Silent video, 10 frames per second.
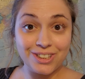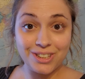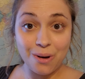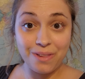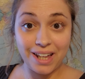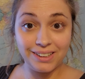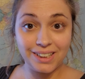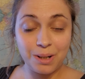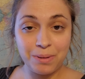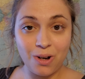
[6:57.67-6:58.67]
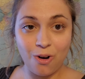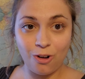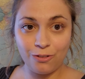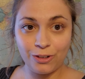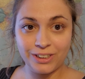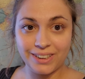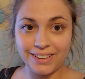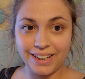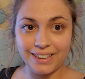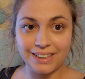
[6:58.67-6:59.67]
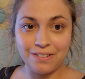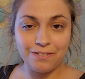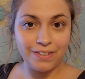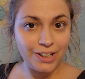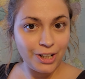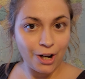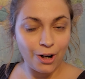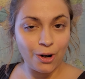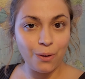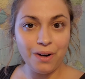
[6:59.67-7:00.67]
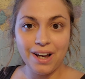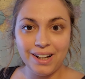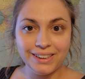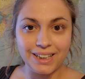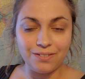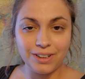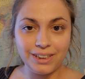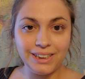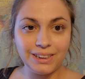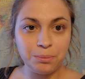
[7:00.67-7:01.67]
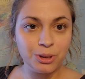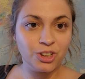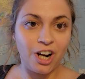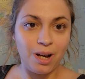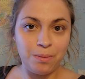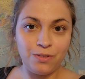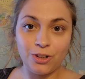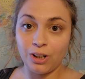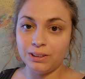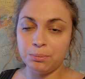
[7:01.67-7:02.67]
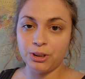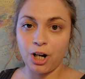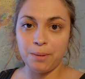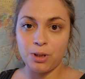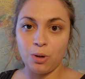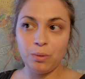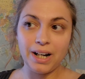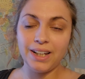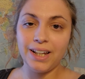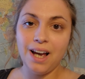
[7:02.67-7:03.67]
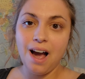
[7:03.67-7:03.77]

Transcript: So that is going to be all for today's video. Definitely subscribe if you're not subscribed already.